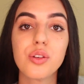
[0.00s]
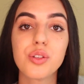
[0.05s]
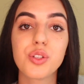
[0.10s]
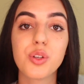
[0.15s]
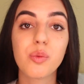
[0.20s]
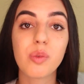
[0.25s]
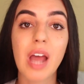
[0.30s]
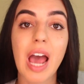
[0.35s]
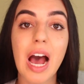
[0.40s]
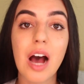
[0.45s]

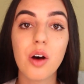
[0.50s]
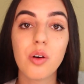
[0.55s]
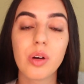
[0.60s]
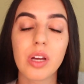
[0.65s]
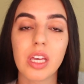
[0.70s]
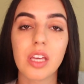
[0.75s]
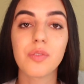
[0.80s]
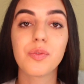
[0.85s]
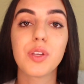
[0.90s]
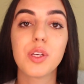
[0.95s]
So now,
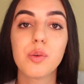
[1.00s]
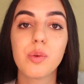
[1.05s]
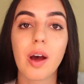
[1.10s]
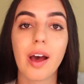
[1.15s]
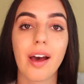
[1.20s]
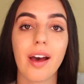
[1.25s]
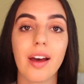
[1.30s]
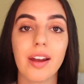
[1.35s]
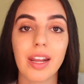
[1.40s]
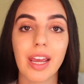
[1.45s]
if you
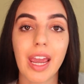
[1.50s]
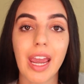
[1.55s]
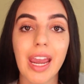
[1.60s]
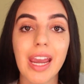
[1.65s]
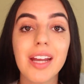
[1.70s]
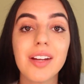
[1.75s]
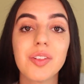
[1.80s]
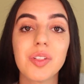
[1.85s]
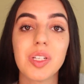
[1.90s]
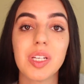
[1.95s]
had
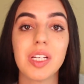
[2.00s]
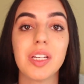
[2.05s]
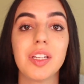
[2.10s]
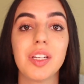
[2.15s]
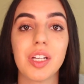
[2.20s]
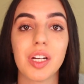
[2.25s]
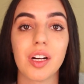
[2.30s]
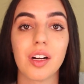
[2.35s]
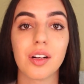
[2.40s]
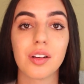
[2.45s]
18
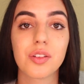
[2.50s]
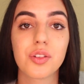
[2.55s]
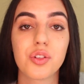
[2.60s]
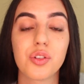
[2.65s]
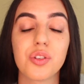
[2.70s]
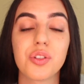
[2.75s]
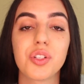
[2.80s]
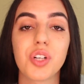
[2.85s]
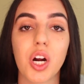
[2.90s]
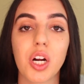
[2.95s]
years
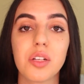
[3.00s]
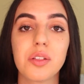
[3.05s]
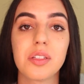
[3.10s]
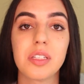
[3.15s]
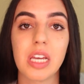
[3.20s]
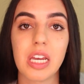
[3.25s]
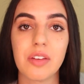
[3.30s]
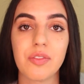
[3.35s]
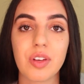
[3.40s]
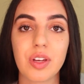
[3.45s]
to start
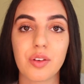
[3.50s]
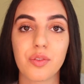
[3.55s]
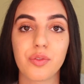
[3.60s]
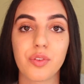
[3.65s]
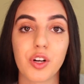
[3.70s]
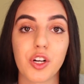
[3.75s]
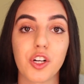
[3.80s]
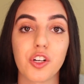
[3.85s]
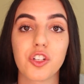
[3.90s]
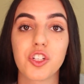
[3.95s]
saving
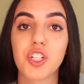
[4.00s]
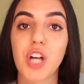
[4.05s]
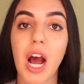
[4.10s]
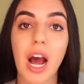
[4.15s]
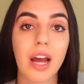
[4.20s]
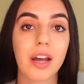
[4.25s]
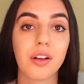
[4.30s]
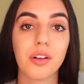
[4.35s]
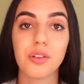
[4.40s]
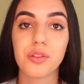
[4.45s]
for your
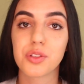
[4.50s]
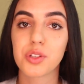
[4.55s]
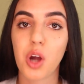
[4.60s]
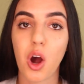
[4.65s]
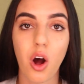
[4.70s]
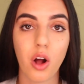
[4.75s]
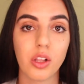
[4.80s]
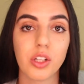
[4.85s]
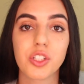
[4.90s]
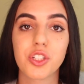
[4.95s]
child's
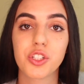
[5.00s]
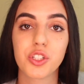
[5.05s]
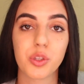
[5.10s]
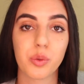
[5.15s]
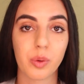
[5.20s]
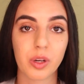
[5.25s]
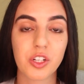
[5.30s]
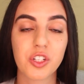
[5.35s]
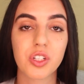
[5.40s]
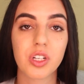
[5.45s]
college
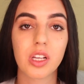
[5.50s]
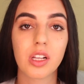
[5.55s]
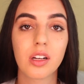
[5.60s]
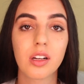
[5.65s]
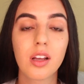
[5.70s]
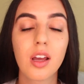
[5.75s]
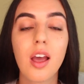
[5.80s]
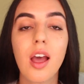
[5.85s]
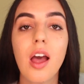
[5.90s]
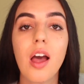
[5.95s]
tuition,
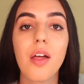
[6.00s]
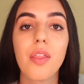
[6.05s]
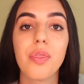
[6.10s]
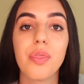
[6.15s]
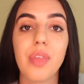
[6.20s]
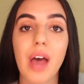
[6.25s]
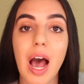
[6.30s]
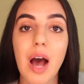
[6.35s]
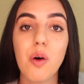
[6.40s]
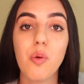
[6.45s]

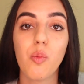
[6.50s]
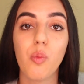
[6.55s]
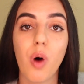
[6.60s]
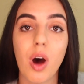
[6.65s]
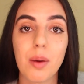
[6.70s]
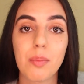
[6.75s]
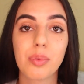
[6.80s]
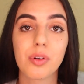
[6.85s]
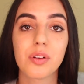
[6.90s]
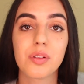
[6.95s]
that
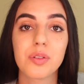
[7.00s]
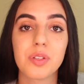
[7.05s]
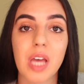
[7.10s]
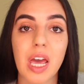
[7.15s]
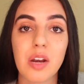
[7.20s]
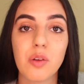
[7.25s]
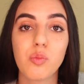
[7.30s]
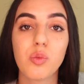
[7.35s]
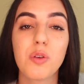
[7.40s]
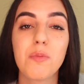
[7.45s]

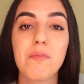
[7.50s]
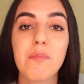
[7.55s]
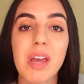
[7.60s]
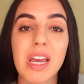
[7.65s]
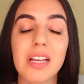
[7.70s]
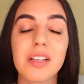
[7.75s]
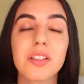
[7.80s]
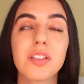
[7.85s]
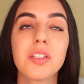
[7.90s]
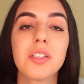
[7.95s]
1% would
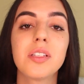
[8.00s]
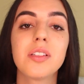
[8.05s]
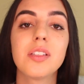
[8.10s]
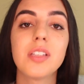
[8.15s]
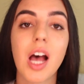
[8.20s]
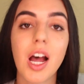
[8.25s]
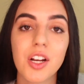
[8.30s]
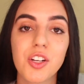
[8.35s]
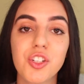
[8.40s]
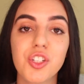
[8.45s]
make
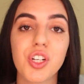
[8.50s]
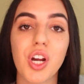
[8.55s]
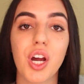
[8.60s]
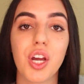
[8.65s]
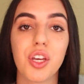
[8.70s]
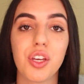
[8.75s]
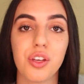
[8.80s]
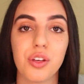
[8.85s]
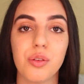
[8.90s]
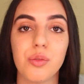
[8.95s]
such a
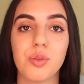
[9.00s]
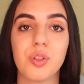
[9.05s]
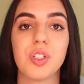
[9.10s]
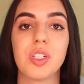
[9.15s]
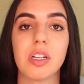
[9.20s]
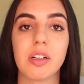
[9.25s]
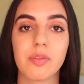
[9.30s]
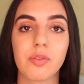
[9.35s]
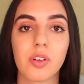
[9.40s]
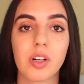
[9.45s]
huge
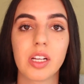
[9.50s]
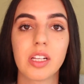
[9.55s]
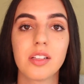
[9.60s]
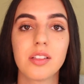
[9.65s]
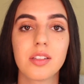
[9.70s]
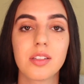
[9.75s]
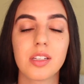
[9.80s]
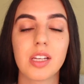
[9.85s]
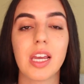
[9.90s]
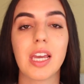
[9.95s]

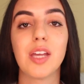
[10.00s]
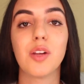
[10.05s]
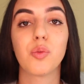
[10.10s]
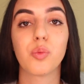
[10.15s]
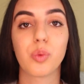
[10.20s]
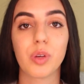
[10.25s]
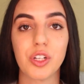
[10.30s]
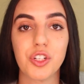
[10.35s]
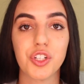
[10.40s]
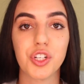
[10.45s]
difference
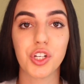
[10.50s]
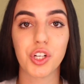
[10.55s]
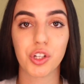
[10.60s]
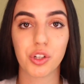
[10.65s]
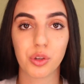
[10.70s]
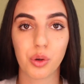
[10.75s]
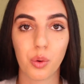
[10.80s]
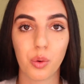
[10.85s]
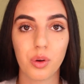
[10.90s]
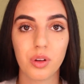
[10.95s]
in reaching
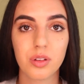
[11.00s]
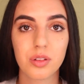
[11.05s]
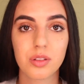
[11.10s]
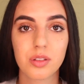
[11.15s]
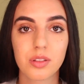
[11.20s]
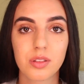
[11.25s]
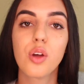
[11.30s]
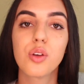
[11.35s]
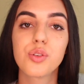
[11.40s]
your goals.